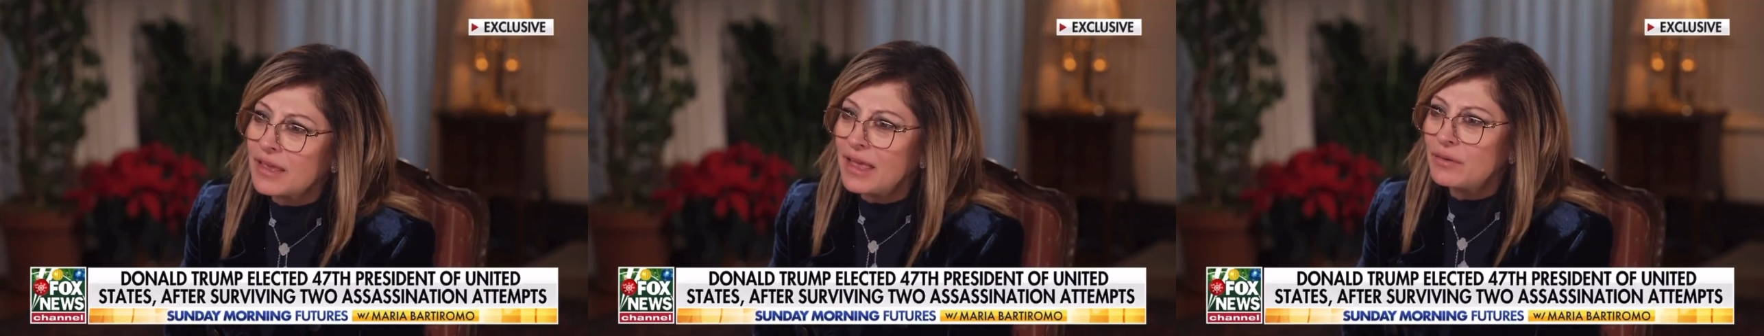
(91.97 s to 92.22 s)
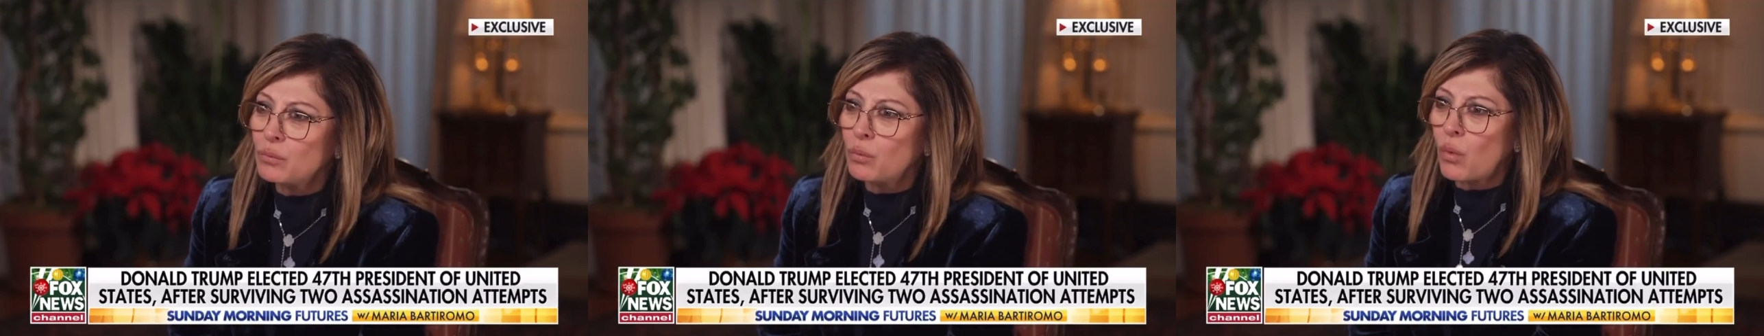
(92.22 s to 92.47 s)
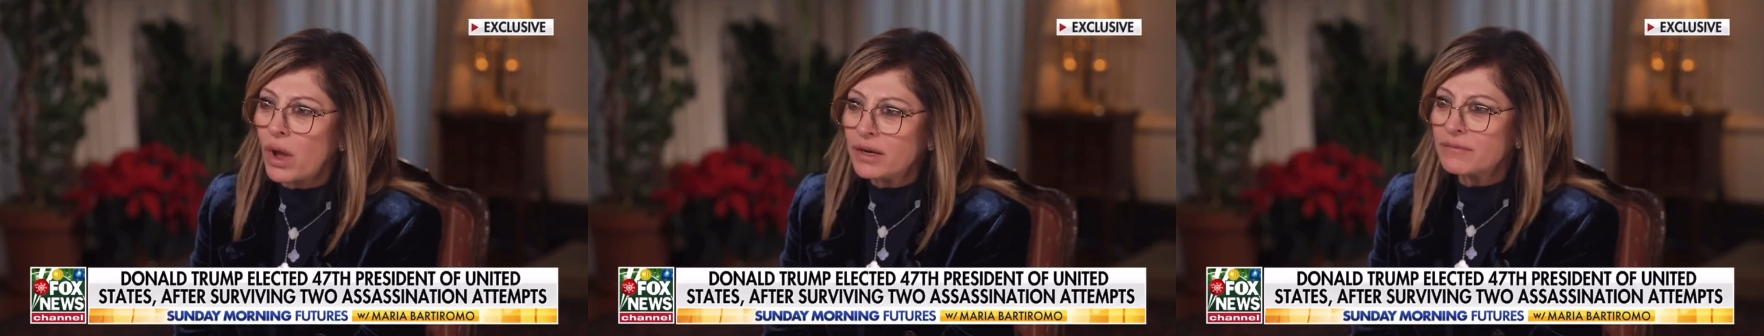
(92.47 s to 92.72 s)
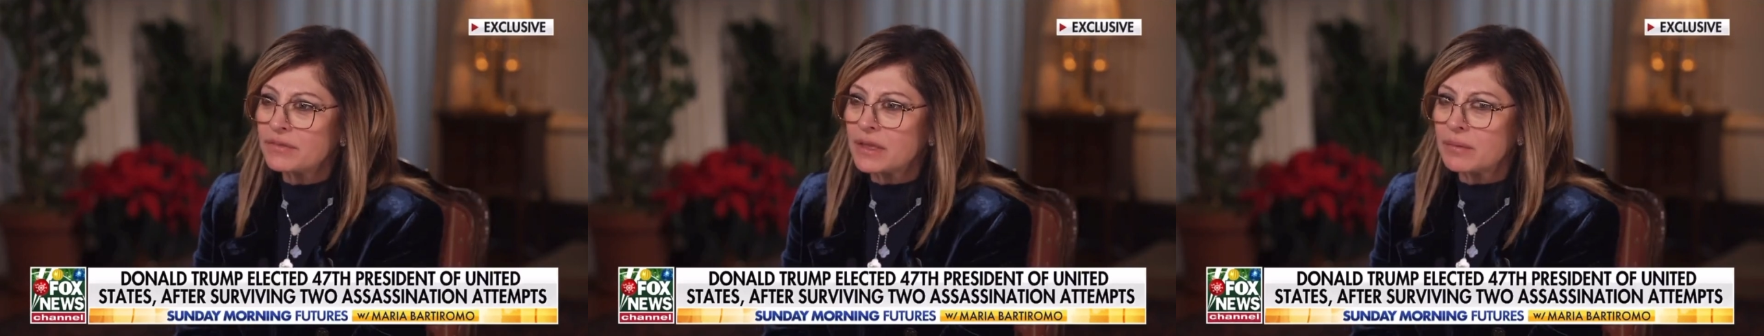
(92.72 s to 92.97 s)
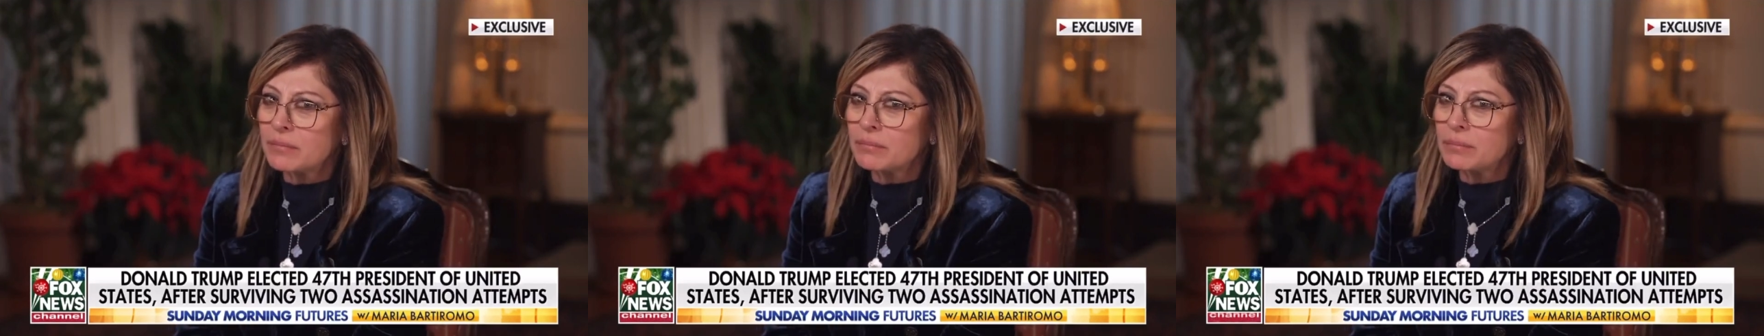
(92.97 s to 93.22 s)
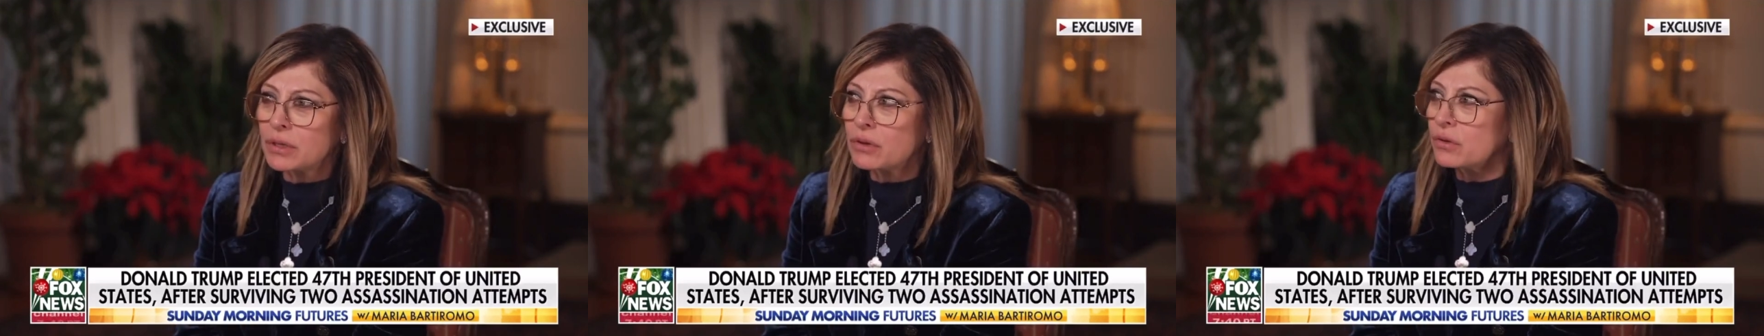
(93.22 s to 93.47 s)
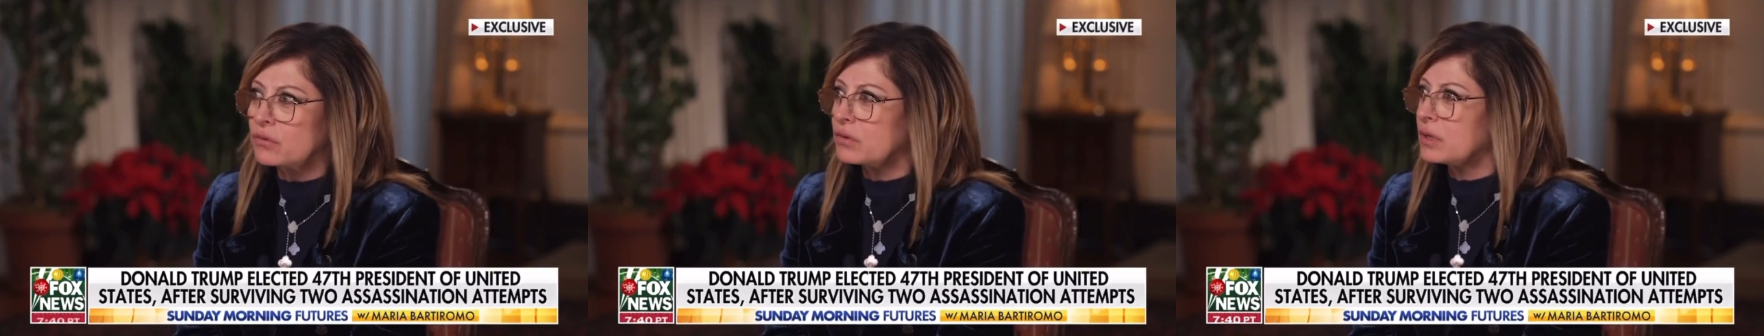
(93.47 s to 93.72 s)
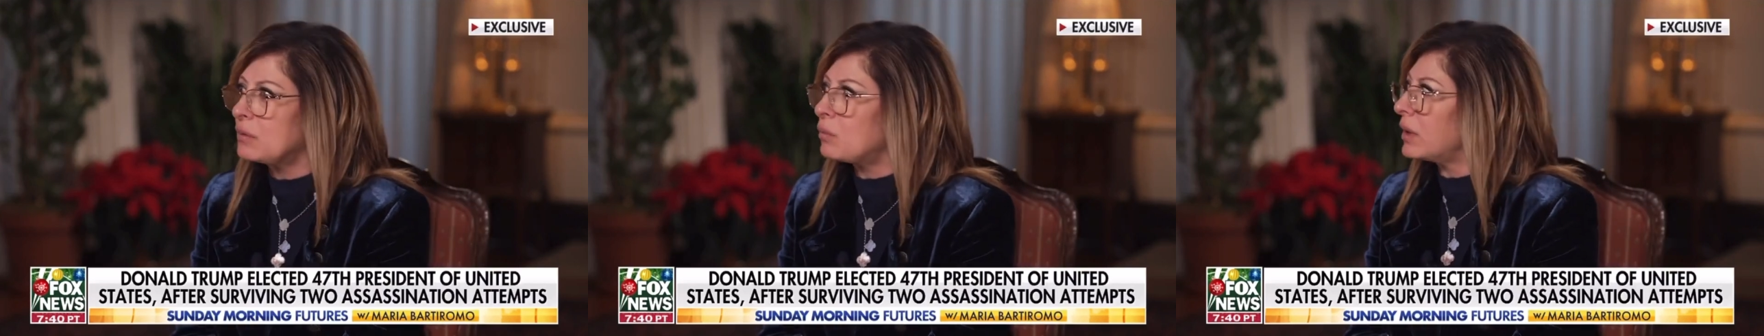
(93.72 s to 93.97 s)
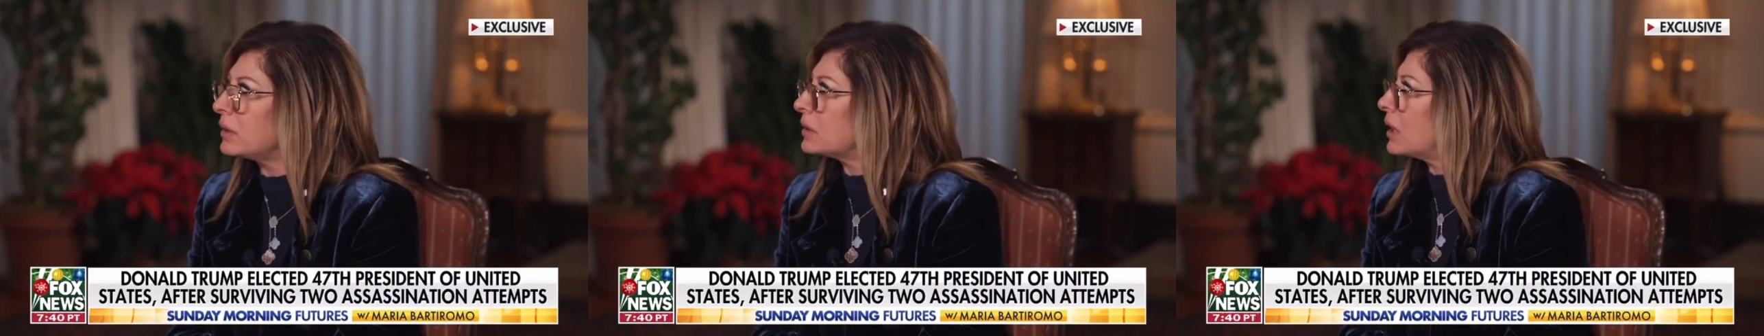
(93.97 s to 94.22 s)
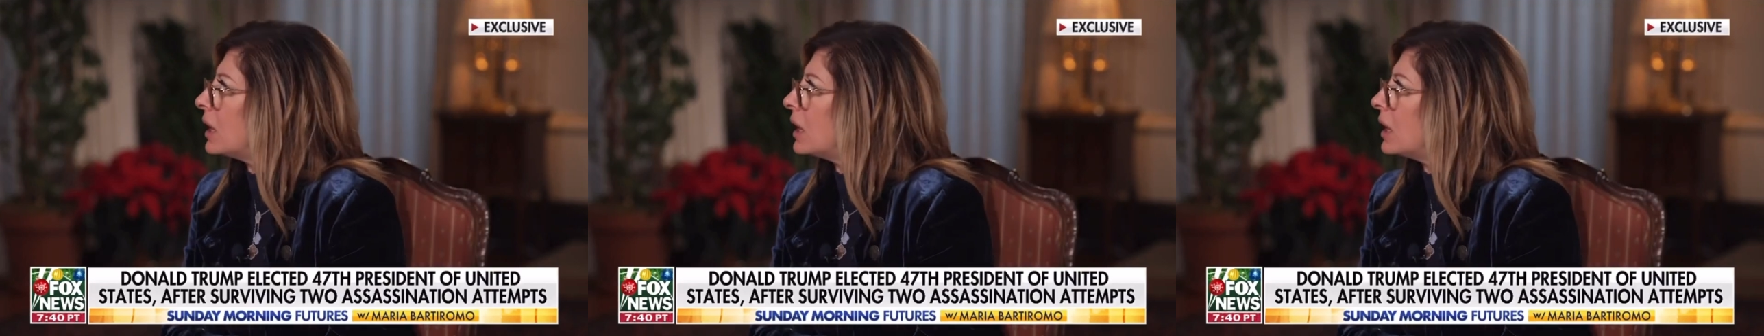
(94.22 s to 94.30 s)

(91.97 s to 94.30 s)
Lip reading: and one of them because he went